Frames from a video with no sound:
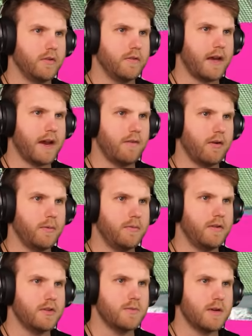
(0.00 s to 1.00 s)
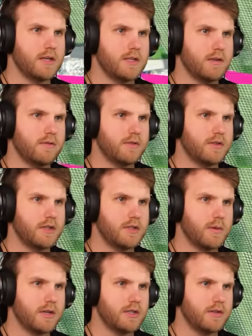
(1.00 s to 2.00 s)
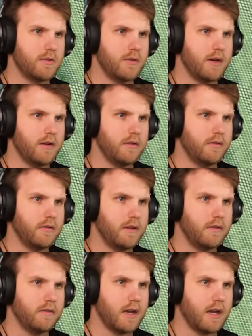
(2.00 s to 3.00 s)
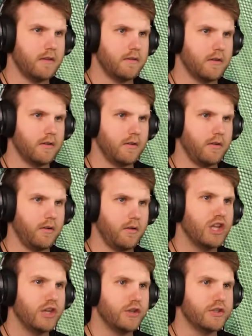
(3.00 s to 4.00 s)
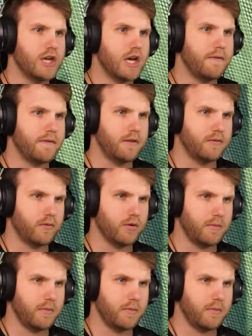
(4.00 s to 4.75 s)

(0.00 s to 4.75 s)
tightrope situation arenas, these guys are little toughies for